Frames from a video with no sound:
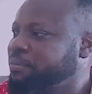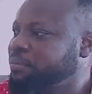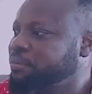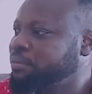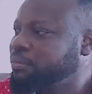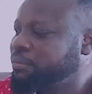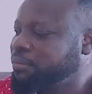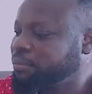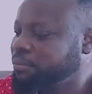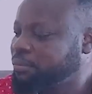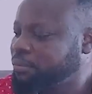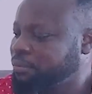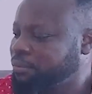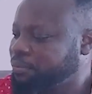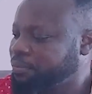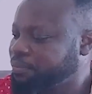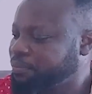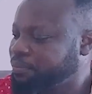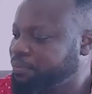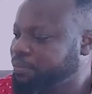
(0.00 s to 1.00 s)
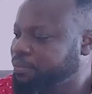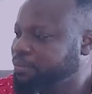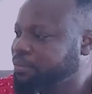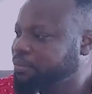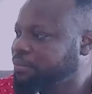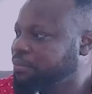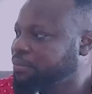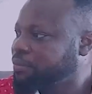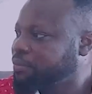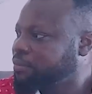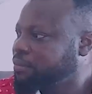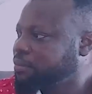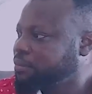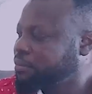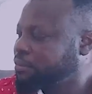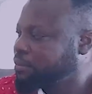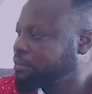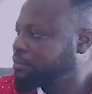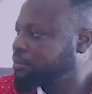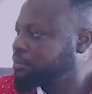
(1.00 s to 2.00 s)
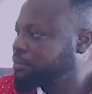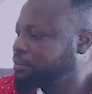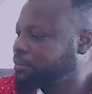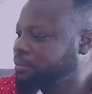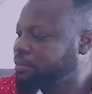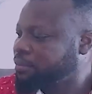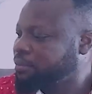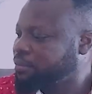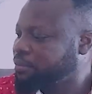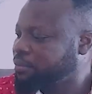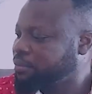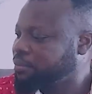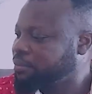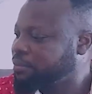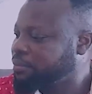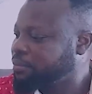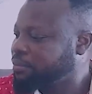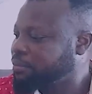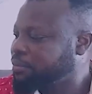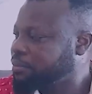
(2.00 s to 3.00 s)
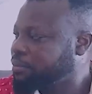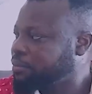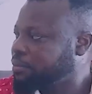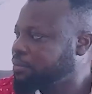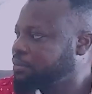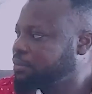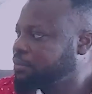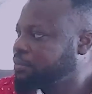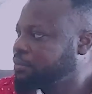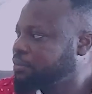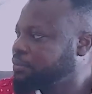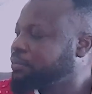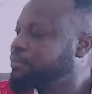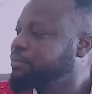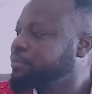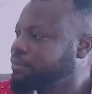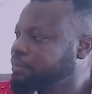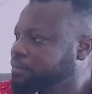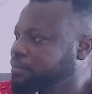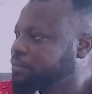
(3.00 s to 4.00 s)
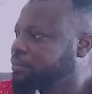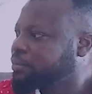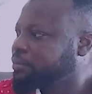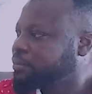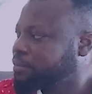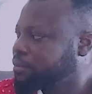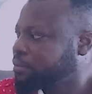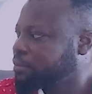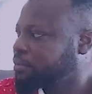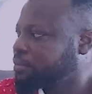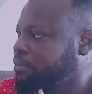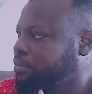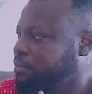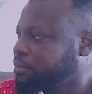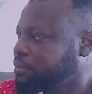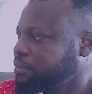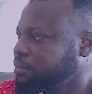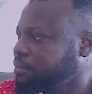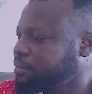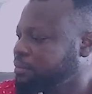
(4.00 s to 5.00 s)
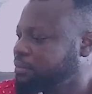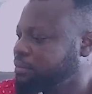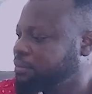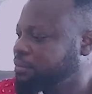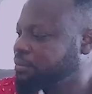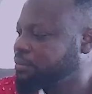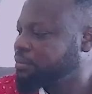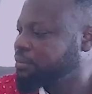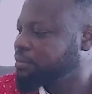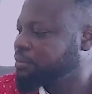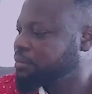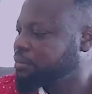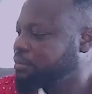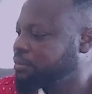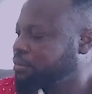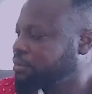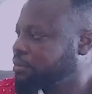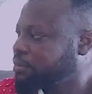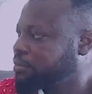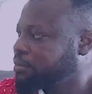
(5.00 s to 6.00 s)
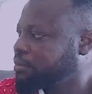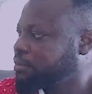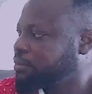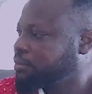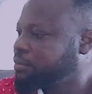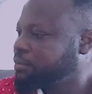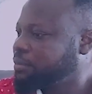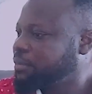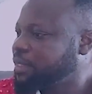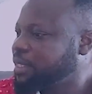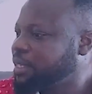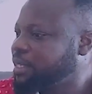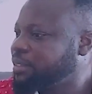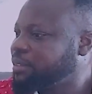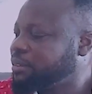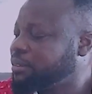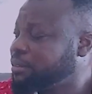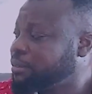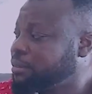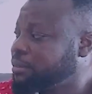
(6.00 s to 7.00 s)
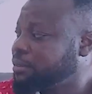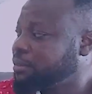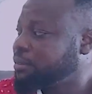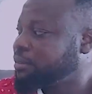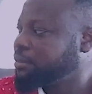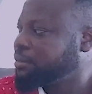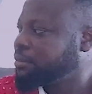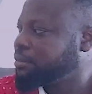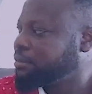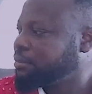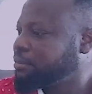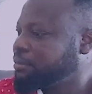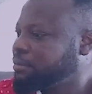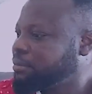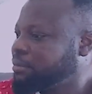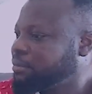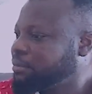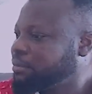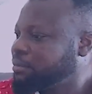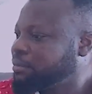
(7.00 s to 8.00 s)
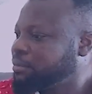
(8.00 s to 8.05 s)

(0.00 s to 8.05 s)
(silent)